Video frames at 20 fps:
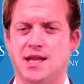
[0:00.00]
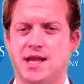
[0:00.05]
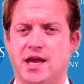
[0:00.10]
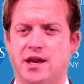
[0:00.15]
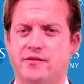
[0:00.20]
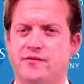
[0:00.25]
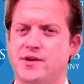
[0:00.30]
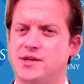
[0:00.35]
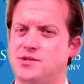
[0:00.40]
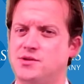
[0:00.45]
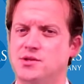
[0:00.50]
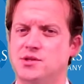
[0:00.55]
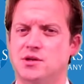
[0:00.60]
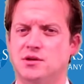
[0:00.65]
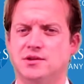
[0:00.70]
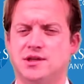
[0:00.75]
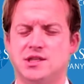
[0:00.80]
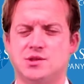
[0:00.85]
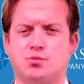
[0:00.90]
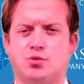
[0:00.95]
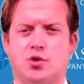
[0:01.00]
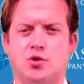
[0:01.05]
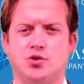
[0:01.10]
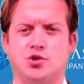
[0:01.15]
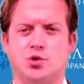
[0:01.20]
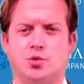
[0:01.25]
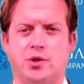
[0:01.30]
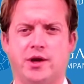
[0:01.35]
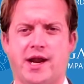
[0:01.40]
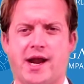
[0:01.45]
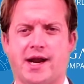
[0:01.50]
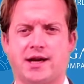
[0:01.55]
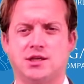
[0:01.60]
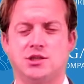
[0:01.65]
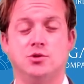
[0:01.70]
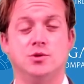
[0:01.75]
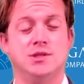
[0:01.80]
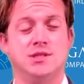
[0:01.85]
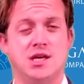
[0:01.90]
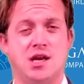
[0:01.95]
and investors are less prone to react
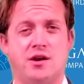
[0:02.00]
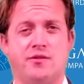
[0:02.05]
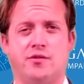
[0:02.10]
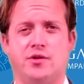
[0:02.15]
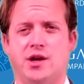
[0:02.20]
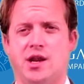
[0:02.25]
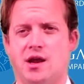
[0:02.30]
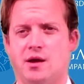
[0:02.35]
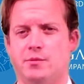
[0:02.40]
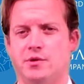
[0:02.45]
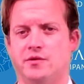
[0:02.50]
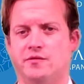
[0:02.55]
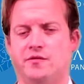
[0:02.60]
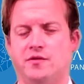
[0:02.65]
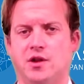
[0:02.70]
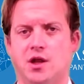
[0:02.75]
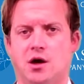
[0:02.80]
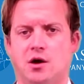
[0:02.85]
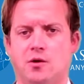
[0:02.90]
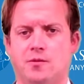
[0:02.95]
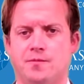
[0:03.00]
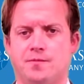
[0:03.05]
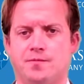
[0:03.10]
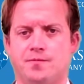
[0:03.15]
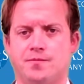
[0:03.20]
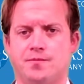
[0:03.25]
to its every ebb and flow.